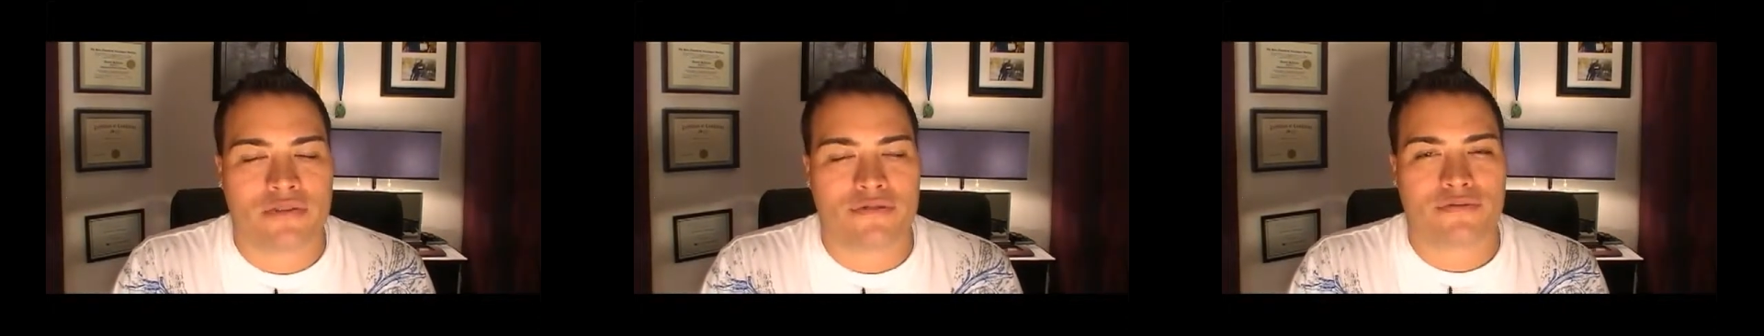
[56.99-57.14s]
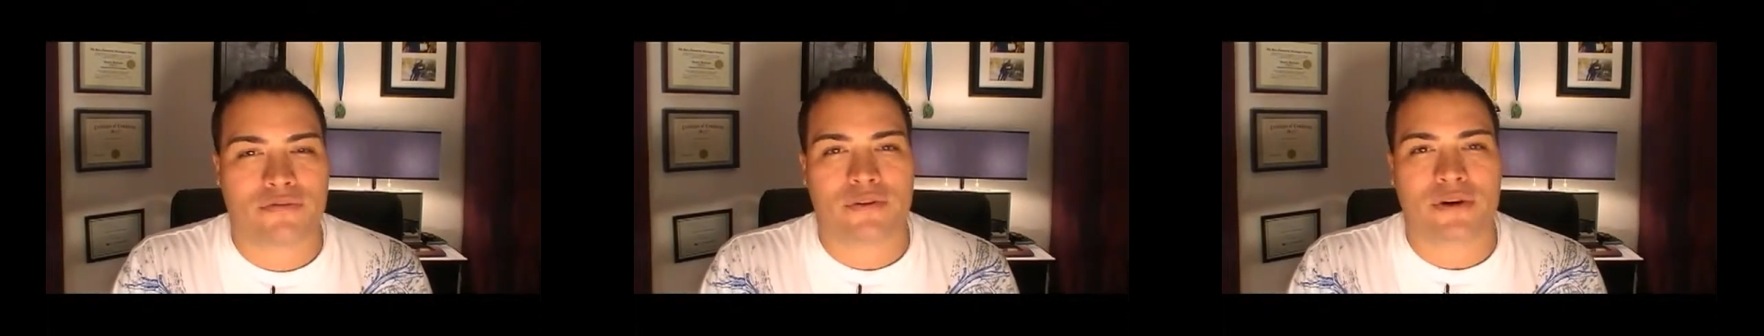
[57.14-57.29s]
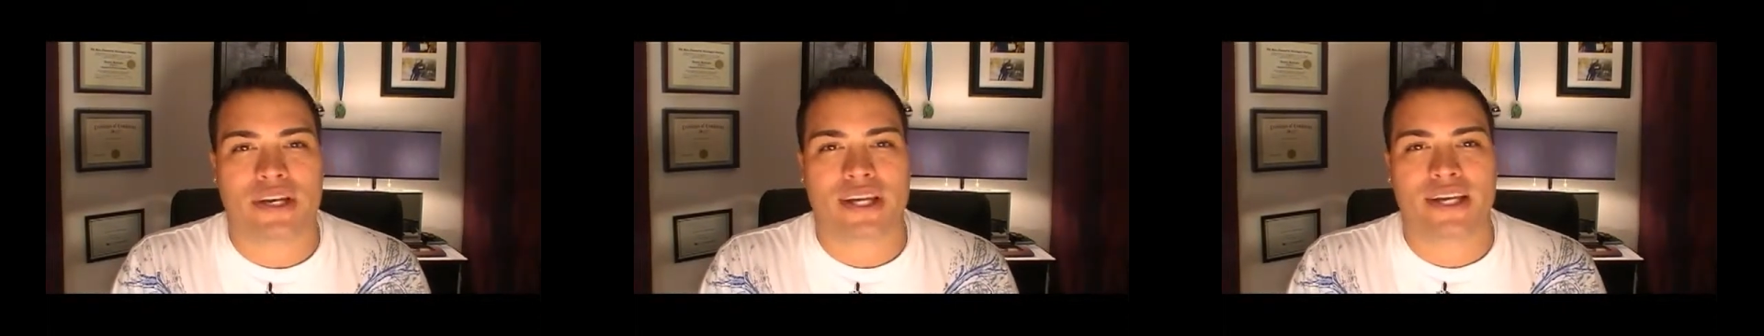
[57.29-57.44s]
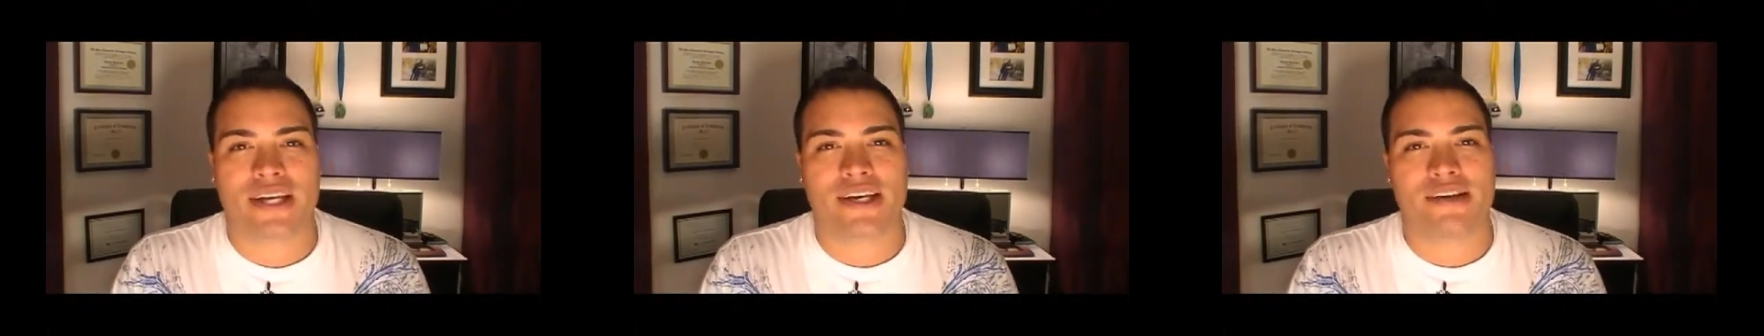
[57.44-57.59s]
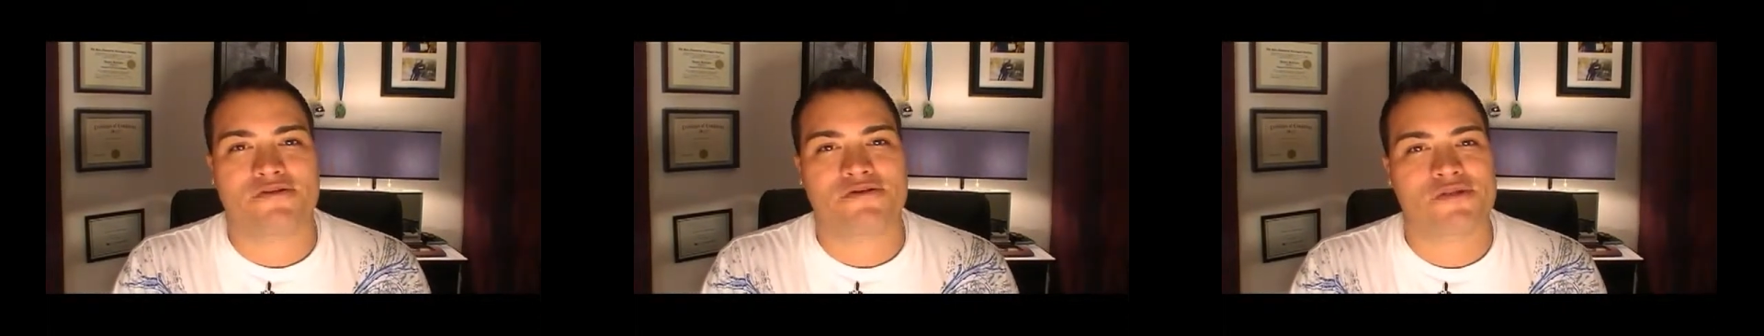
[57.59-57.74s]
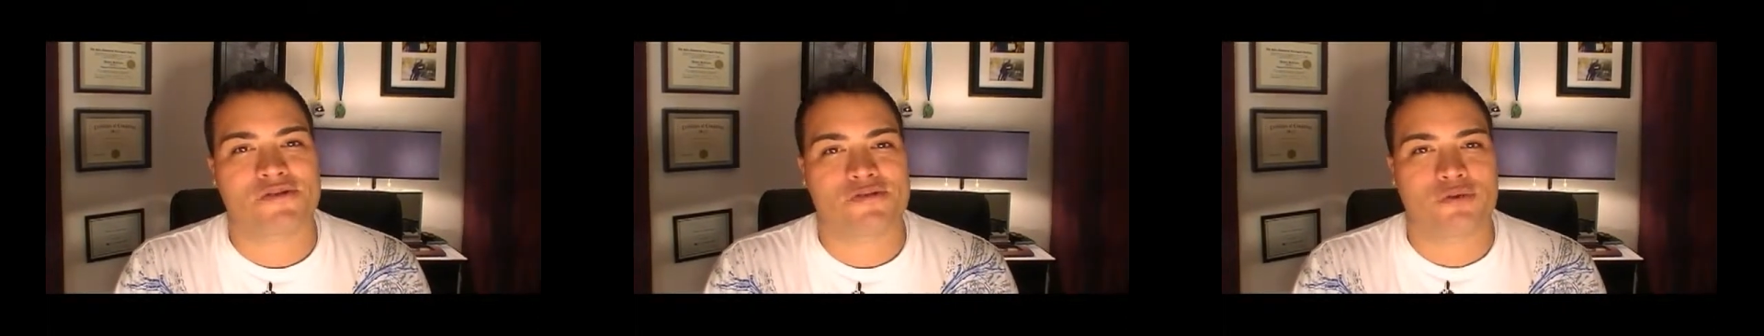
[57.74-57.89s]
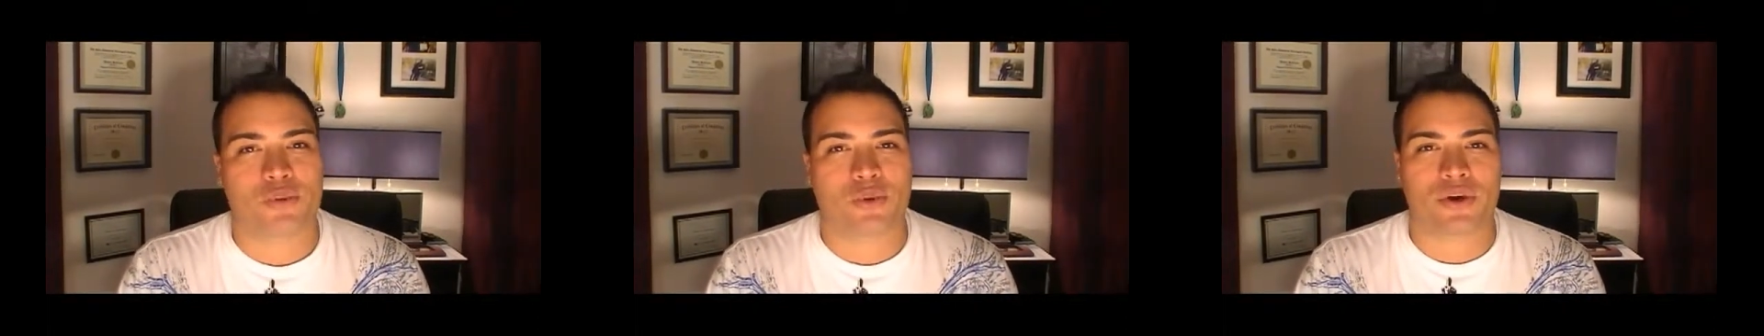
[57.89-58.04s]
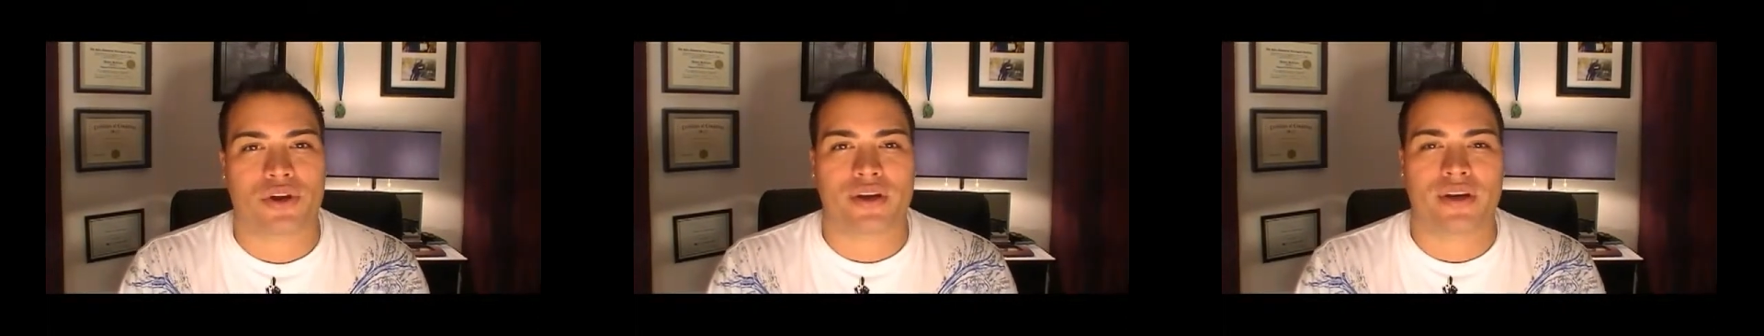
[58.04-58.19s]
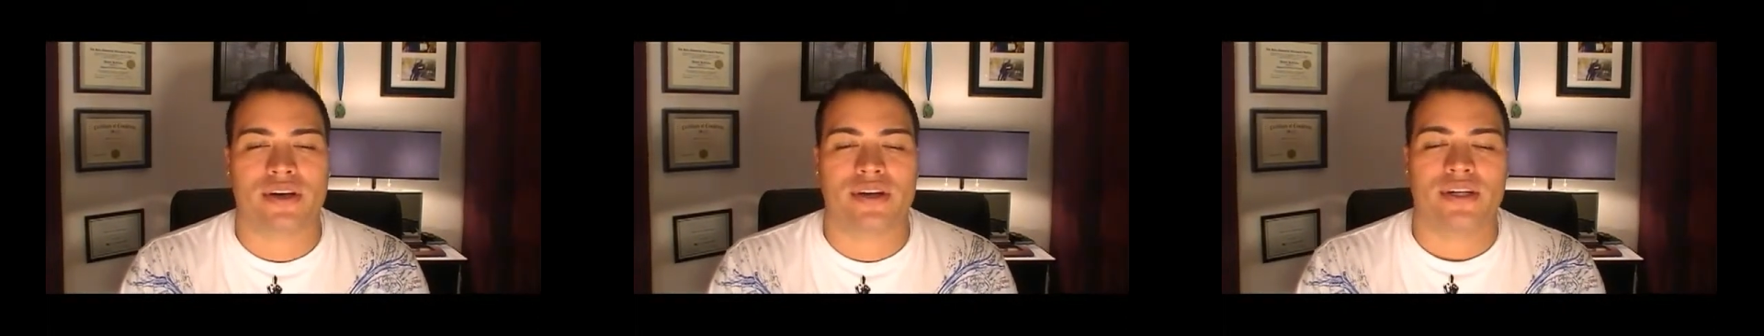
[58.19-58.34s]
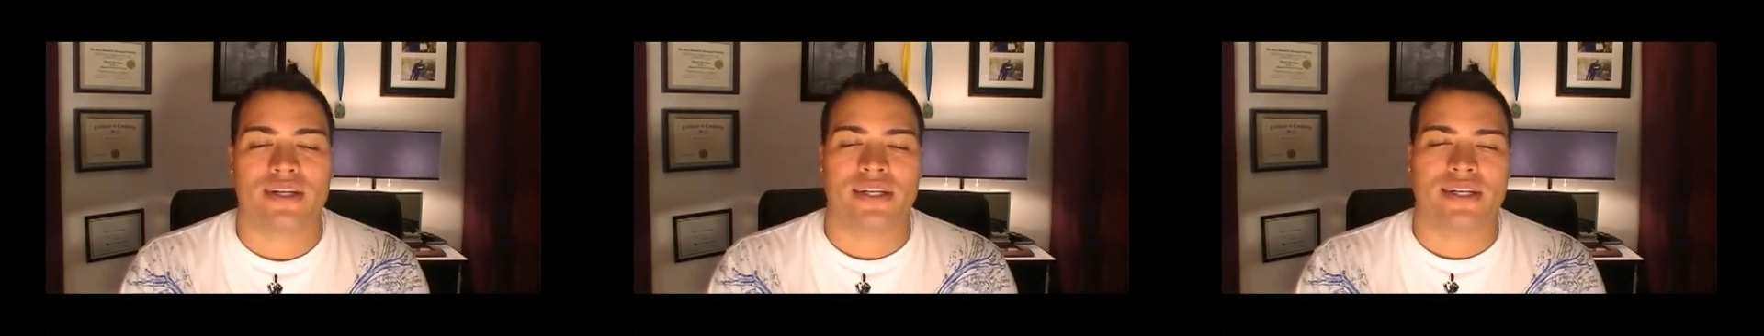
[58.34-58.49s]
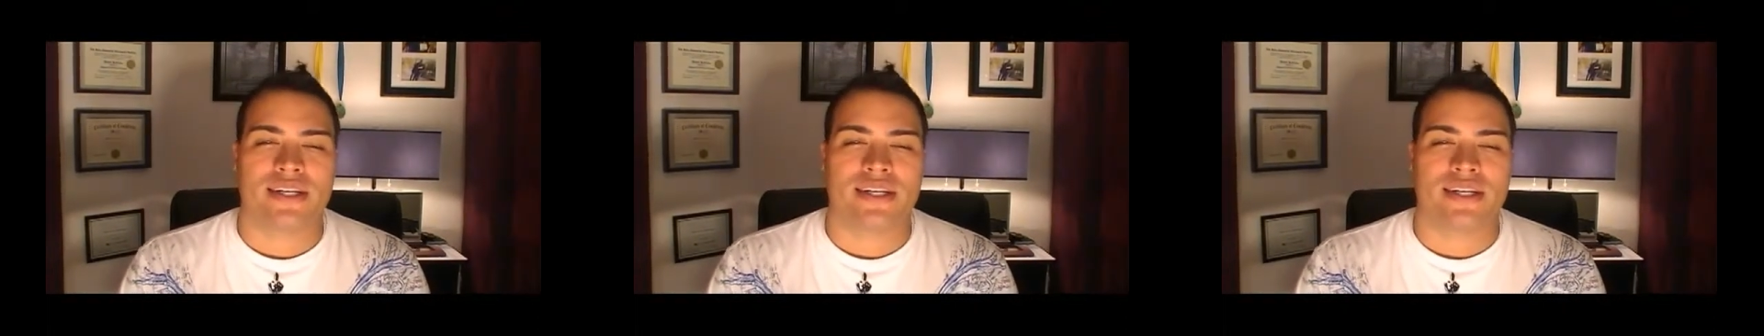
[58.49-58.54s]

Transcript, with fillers: a free gift for you.